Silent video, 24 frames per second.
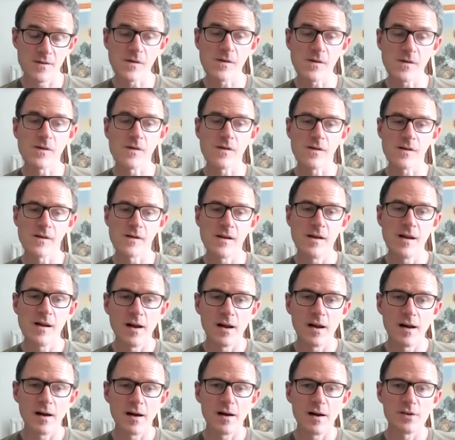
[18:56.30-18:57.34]
When I
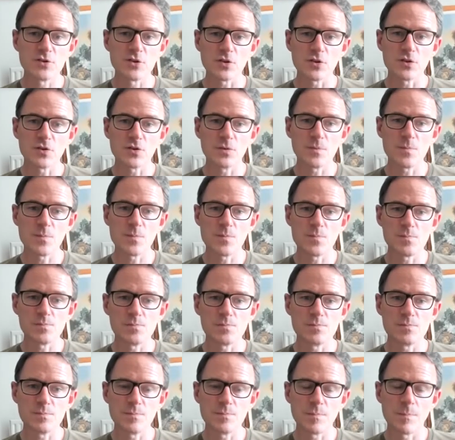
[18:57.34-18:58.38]
saw that
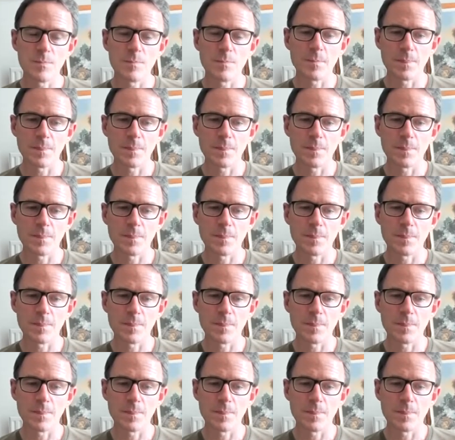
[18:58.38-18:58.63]
episode.